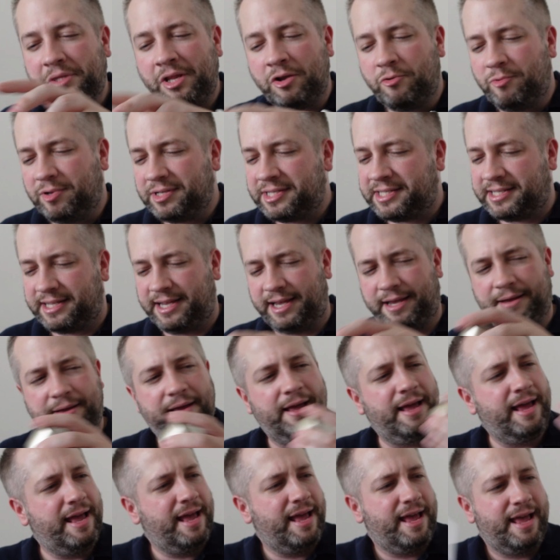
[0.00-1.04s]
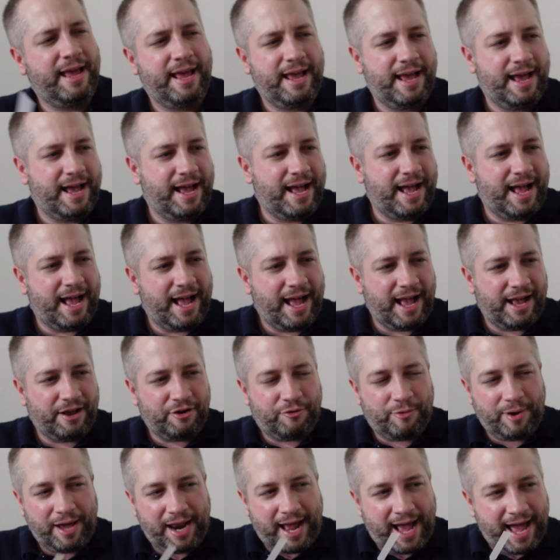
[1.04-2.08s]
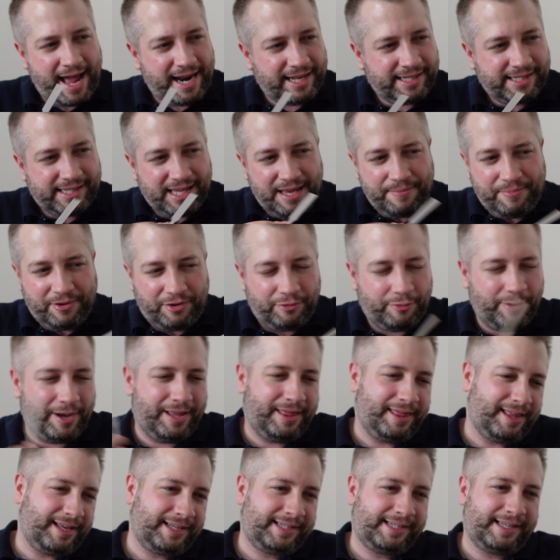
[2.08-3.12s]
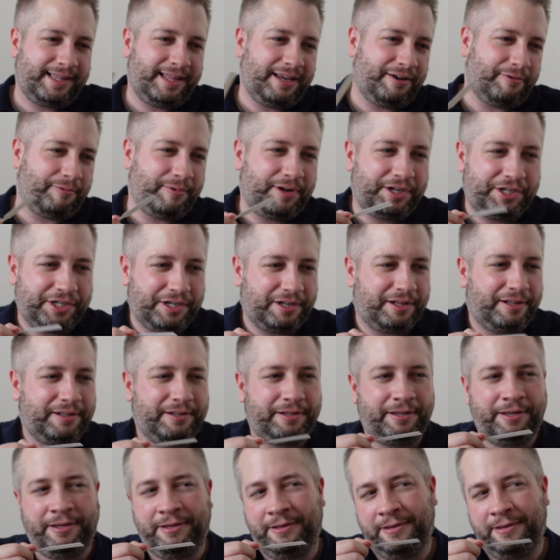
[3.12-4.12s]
We'll see. Quite honestly, between this and the original,